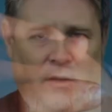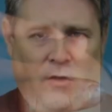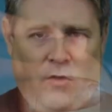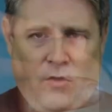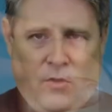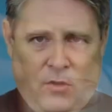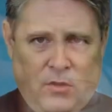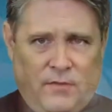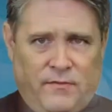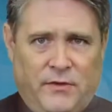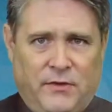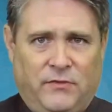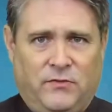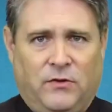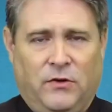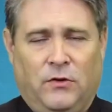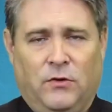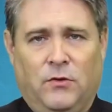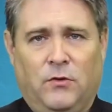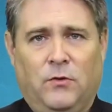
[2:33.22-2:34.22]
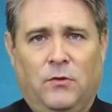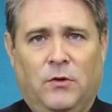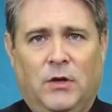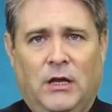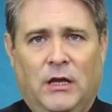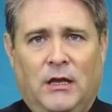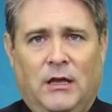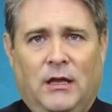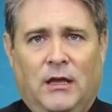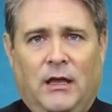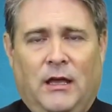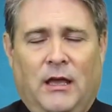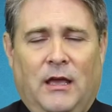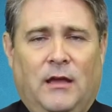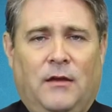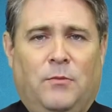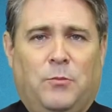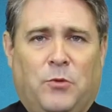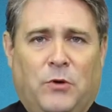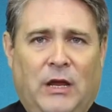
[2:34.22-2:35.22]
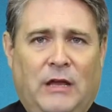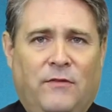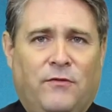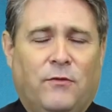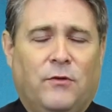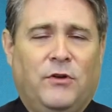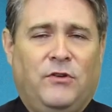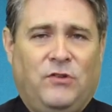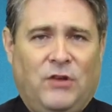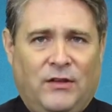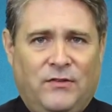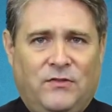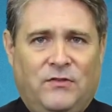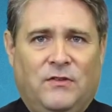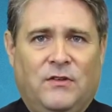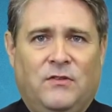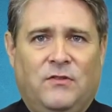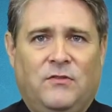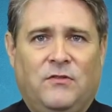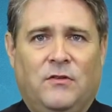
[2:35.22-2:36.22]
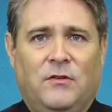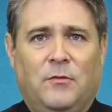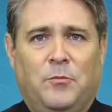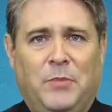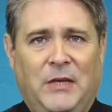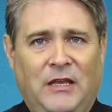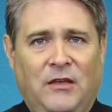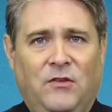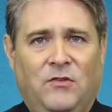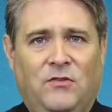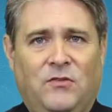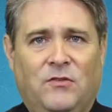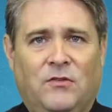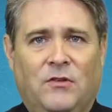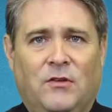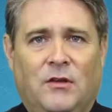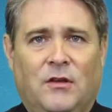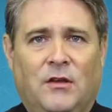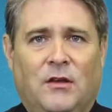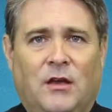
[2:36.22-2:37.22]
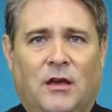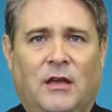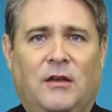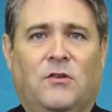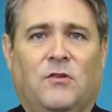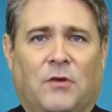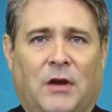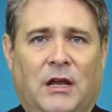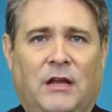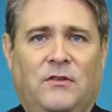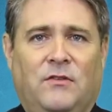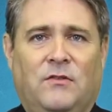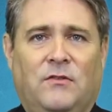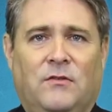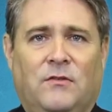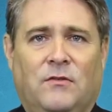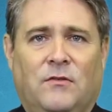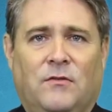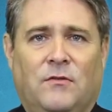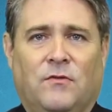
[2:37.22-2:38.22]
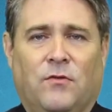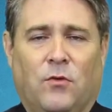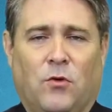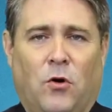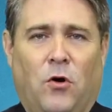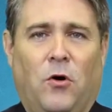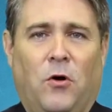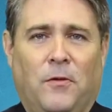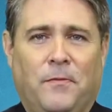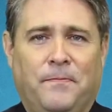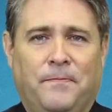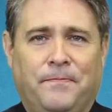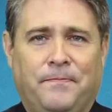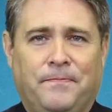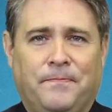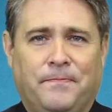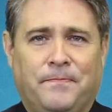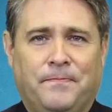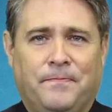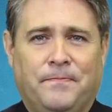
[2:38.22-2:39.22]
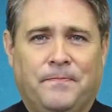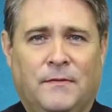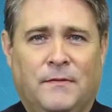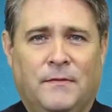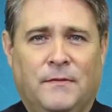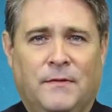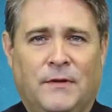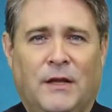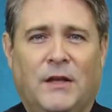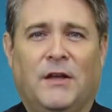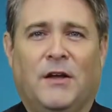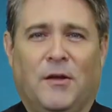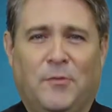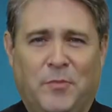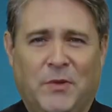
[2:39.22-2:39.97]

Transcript: all of us to do, and pray for justice, peace, and grace for all. God